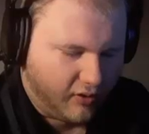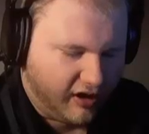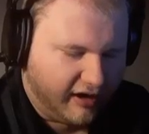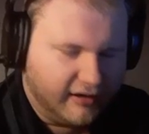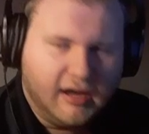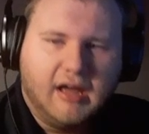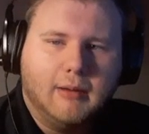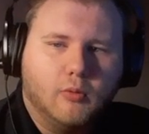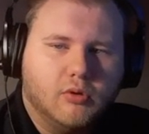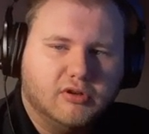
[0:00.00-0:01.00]
And I
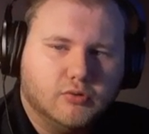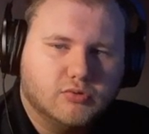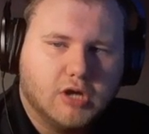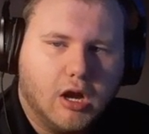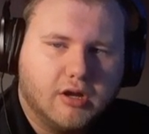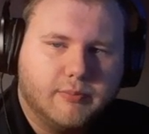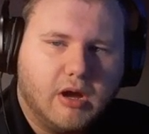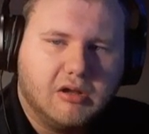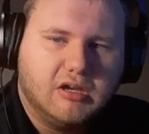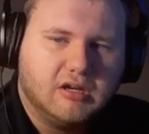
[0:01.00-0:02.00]
am going to talk
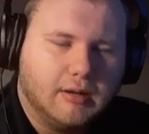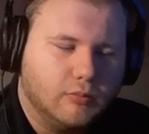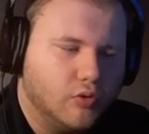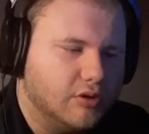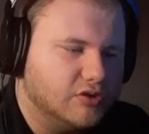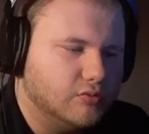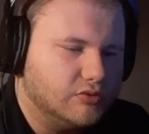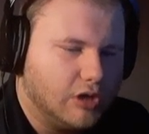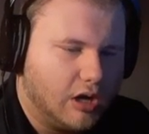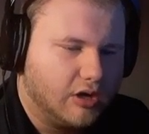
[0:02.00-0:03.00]
about it, and I'm going to
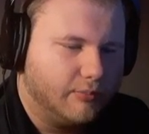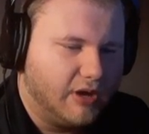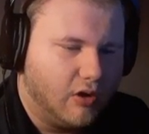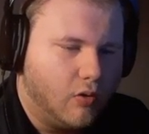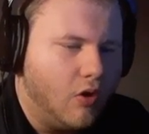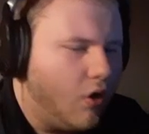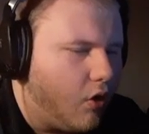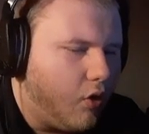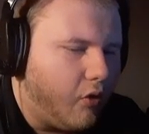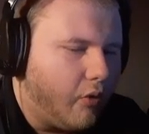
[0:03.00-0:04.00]
talk about
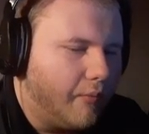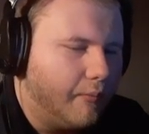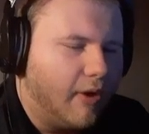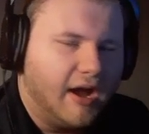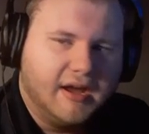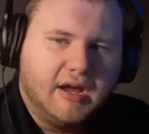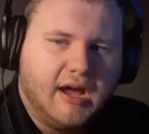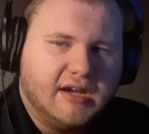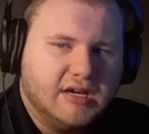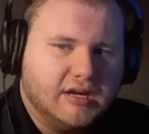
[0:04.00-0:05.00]
why
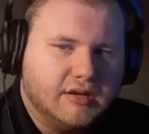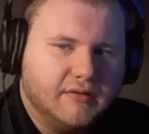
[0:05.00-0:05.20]
I